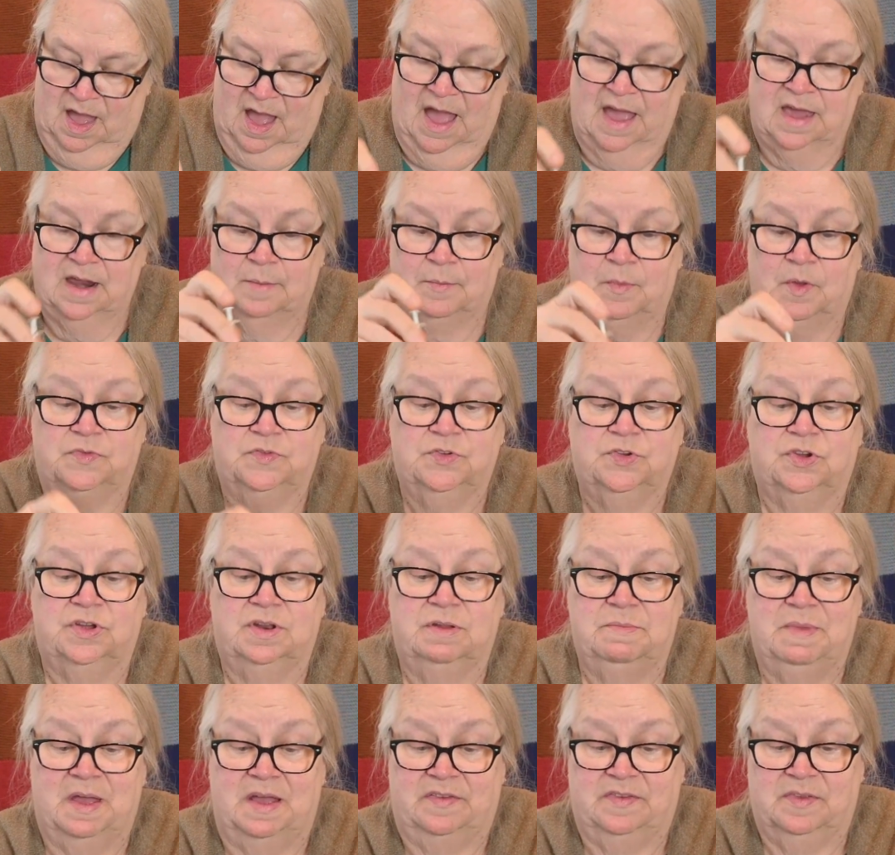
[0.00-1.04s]
And I'm also going
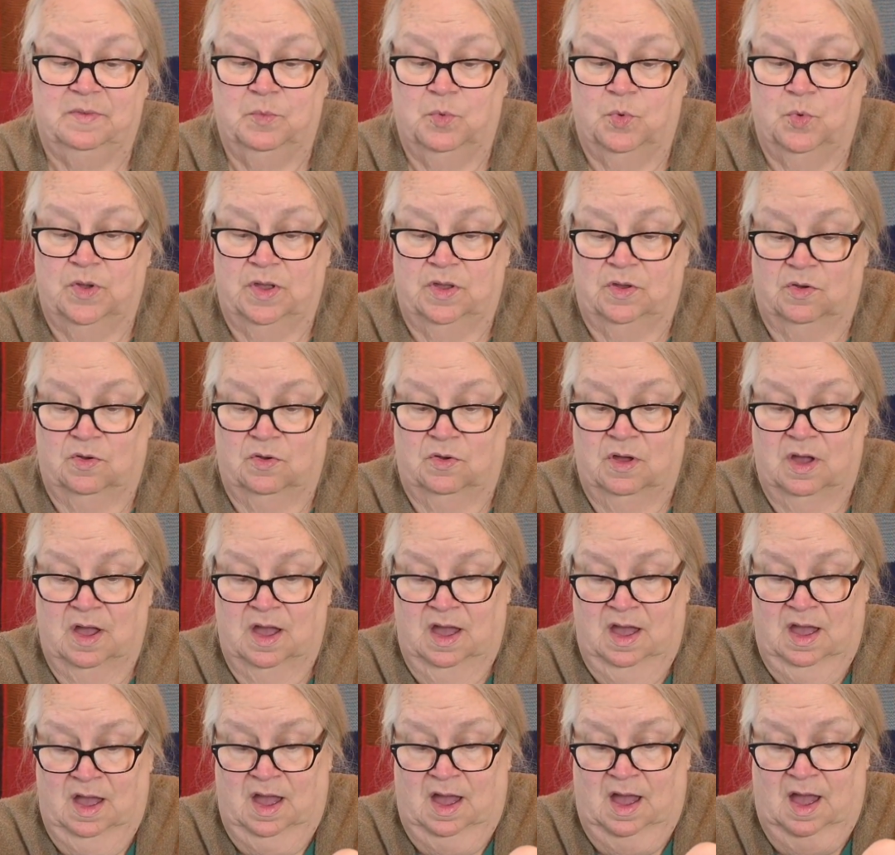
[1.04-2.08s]
to make some oil.
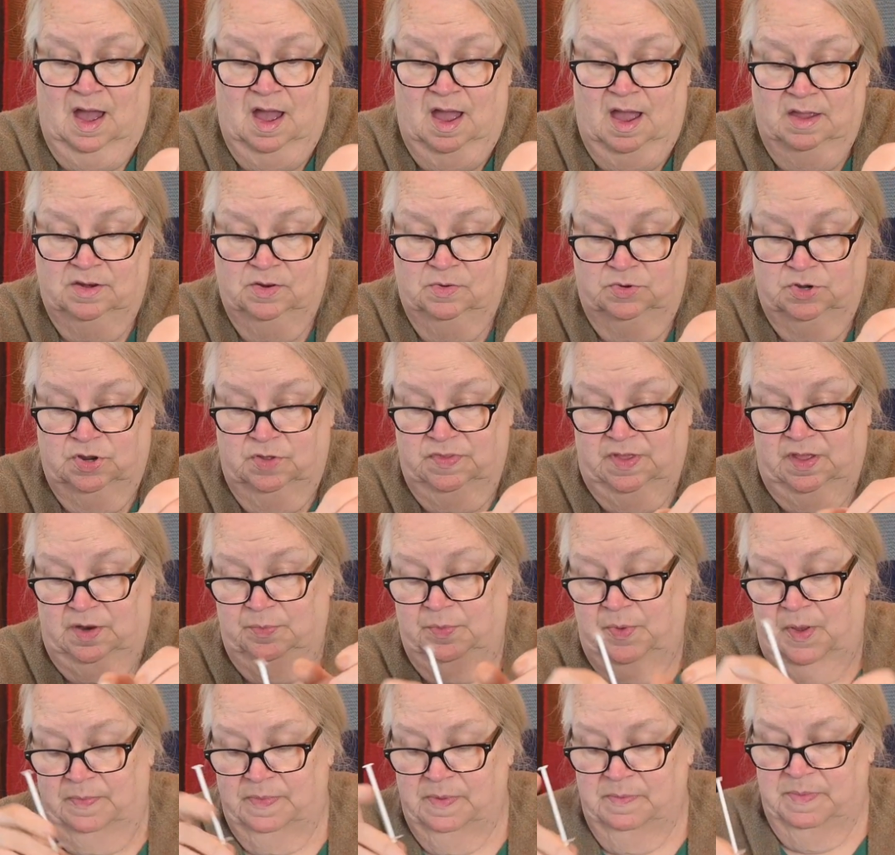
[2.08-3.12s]
I don't know, that'll
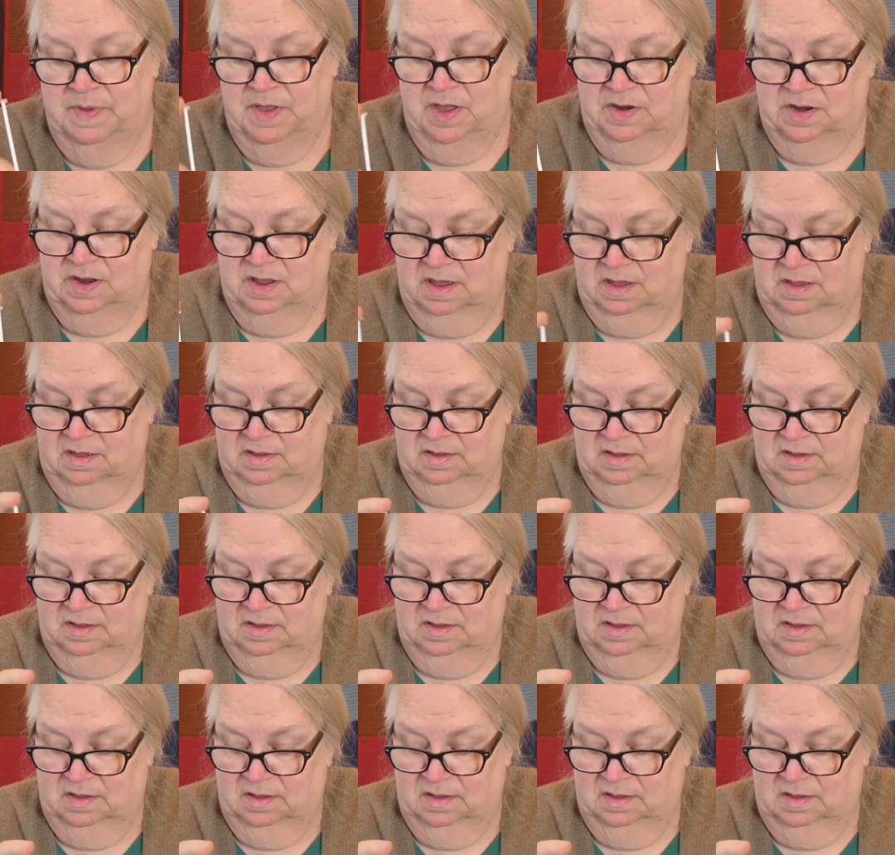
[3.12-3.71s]
probably be on a